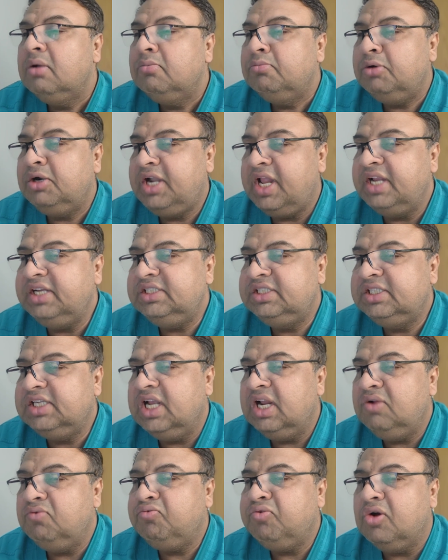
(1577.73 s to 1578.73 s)

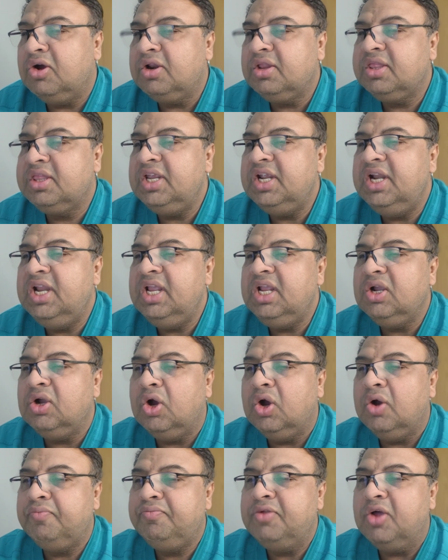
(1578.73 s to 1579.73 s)
potential for seeding
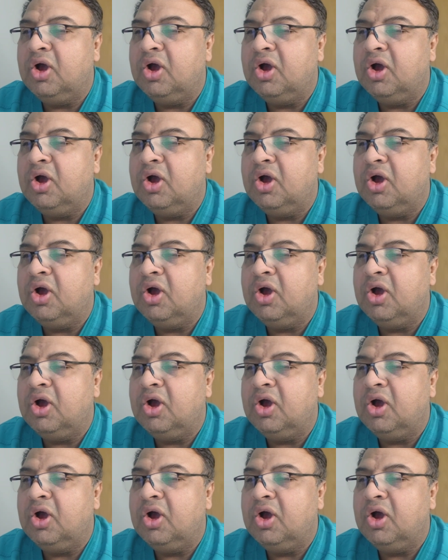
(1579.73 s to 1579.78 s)
of